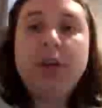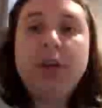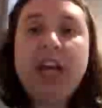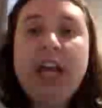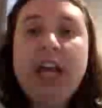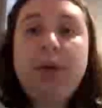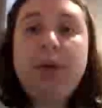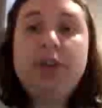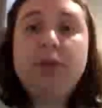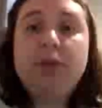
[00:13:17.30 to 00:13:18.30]
He went on to
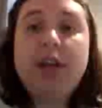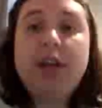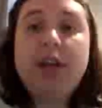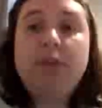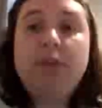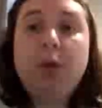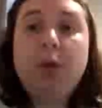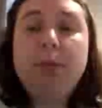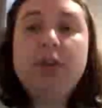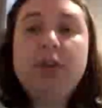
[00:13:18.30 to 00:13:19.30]
write several more books
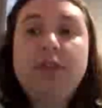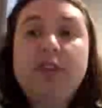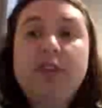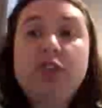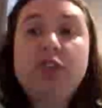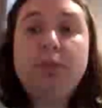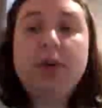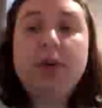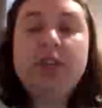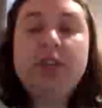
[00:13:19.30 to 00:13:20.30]
for Virgin Books
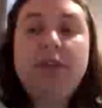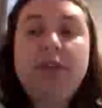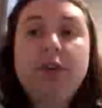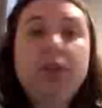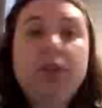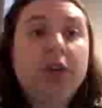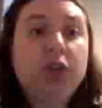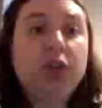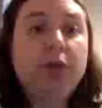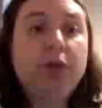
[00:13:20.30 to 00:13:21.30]
and further Doctor Who
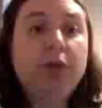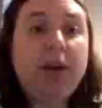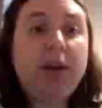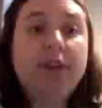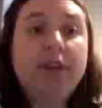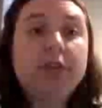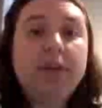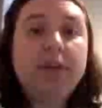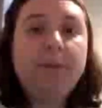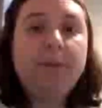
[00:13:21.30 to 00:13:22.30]
spin-offs.
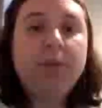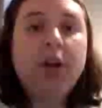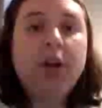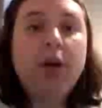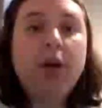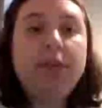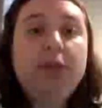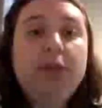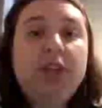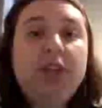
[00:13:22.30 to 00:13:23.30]
For the new
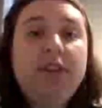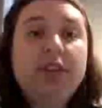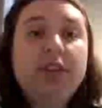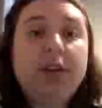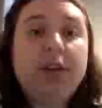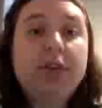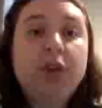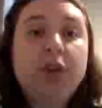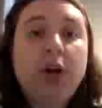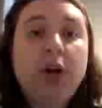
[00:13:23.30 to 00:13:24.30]
TV series,
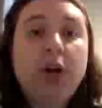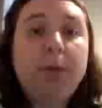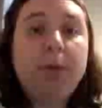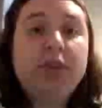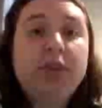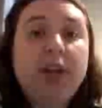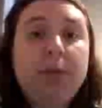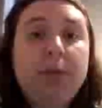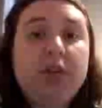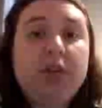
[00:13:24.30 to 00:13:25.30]
Roberts again produced
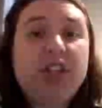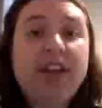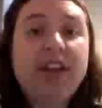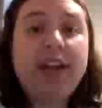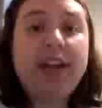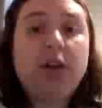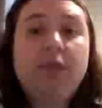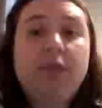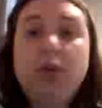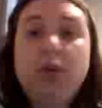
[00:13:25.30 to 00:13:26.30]
a tie-in novel,
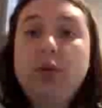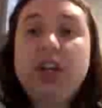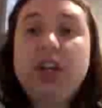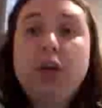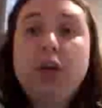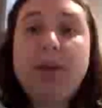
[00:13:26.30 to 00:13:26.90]
Only Human,